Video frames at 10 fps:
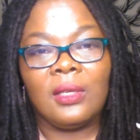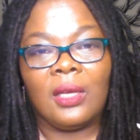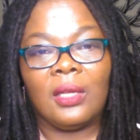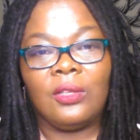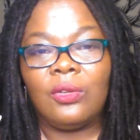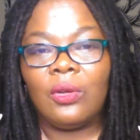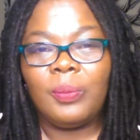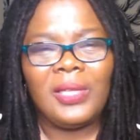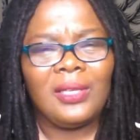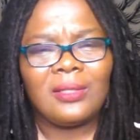And,
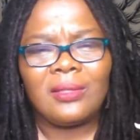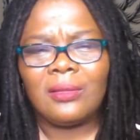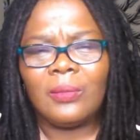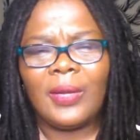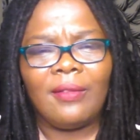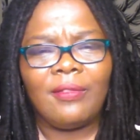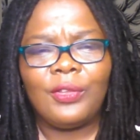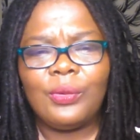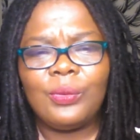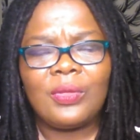please, whatever
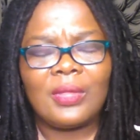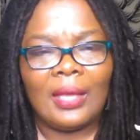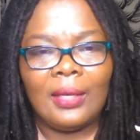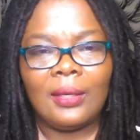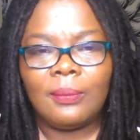you think,